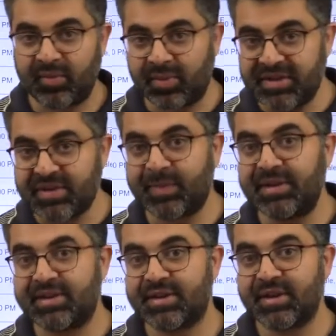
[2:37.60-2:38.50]

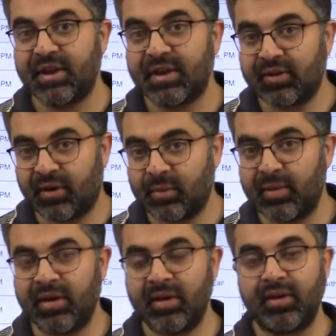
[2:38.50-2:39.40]
principles,
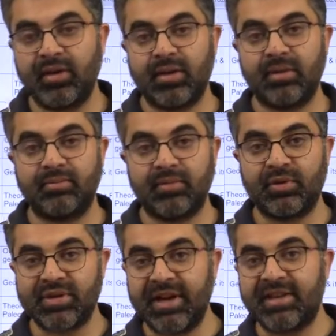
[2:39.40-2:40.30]
Thornbury,
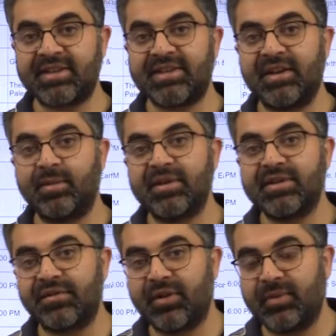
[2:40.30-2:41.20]
those 8 statements
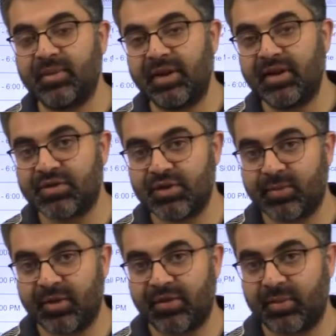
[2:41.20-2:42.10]
of Thornbury of
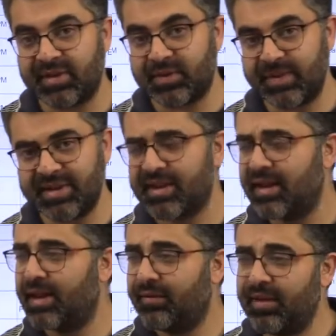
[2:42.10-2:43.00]
geomorphic principles.
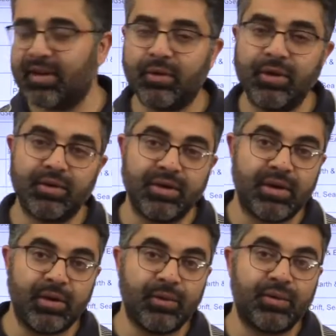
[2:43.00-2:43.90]
We are going to
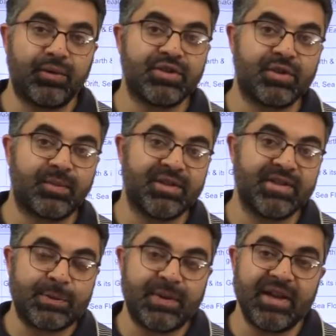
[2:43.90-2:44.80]
include those topics
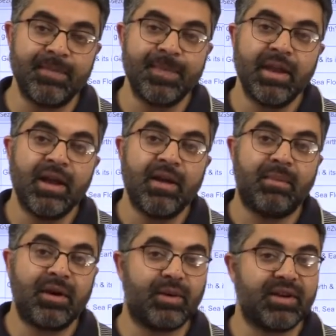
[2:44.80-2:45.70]
as well.
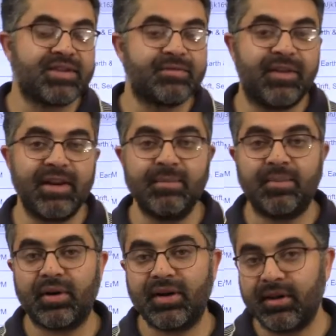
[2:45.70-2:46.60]
But what is very
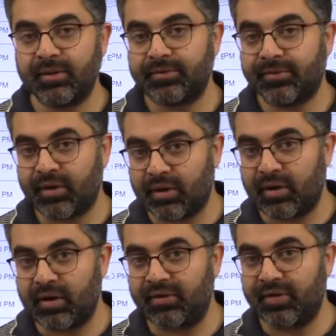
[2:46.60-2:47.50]
important for
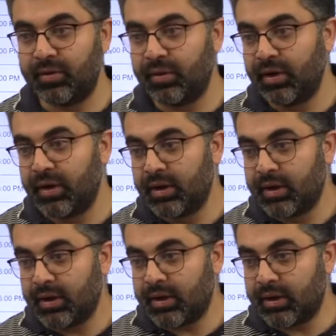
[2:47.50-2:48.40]
all of you
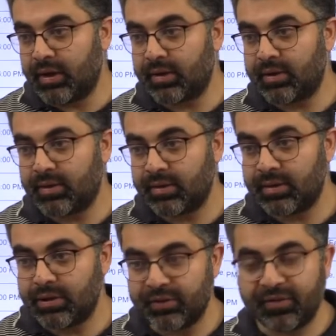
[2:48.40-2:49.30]

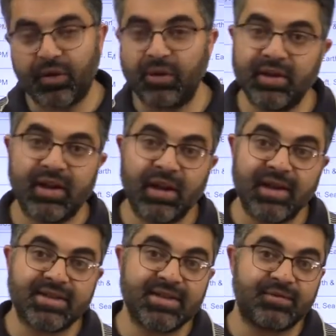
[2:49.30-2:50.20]
to follow the
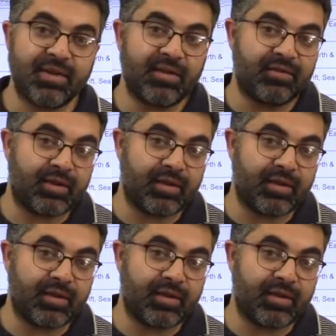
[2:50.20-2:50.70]
classes, we have